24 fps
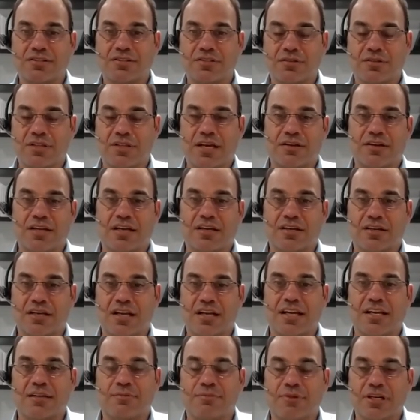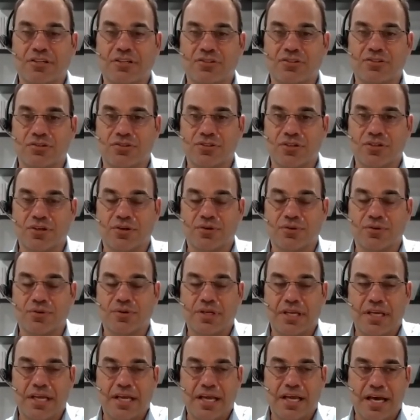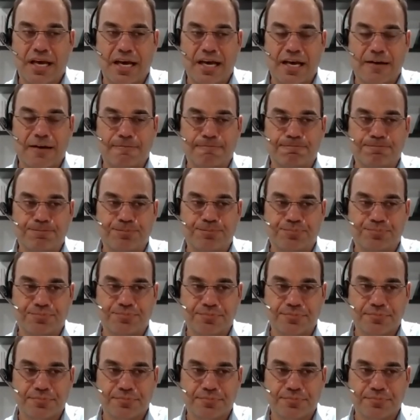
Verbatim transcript: it's now down to 90 minutes or so. Um,